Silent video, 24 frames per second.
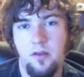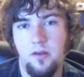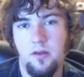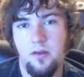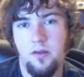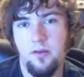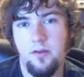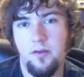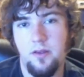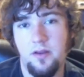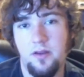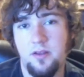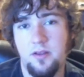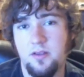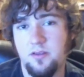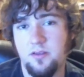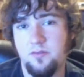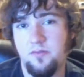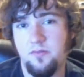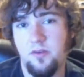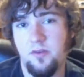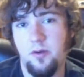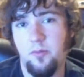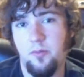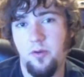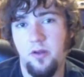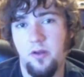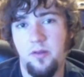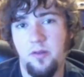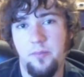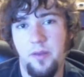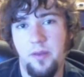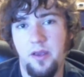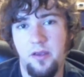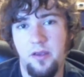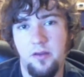It is very well
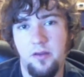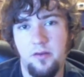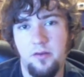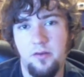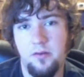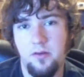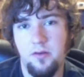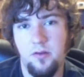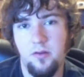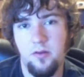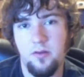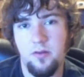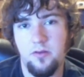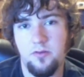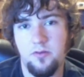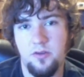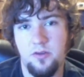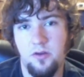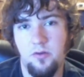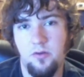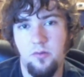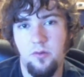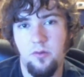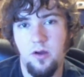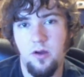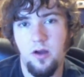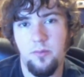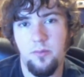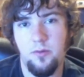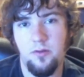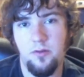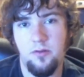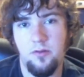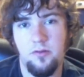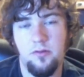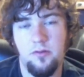made, and there's no
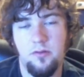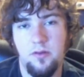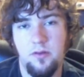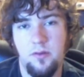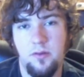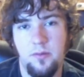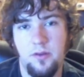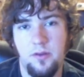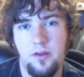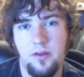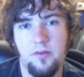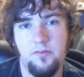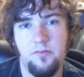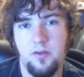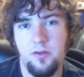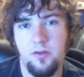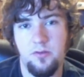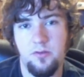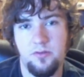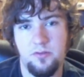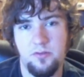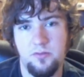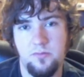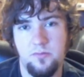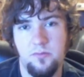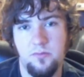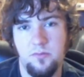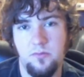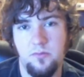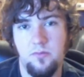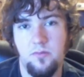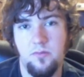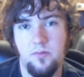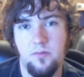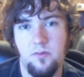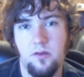wobble. I mean, it feels
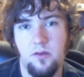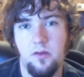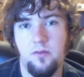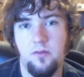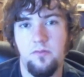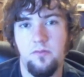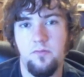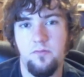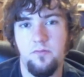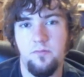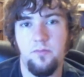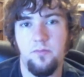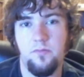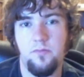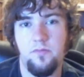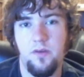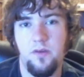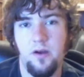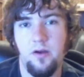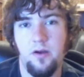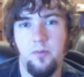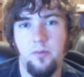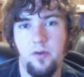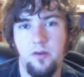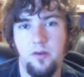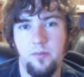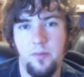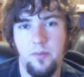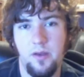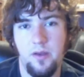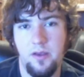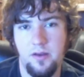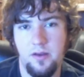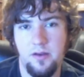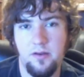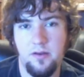very well
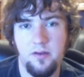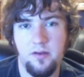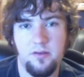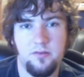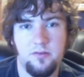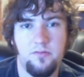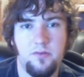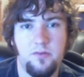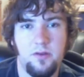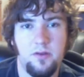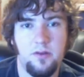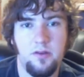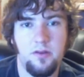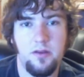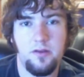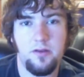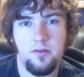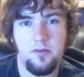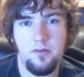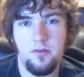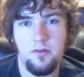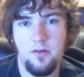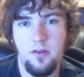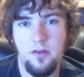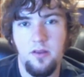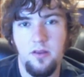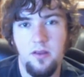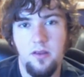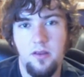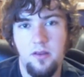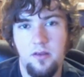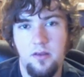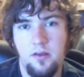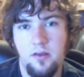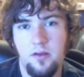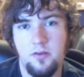made. It doesn't feel like
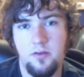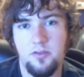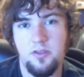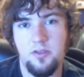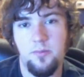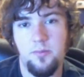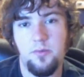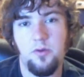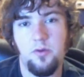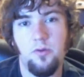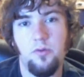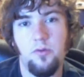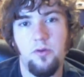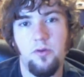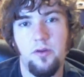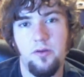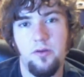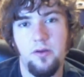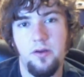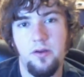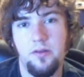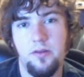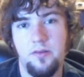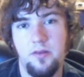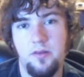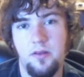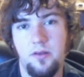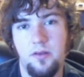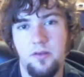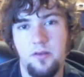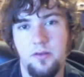a cheap toy or anything.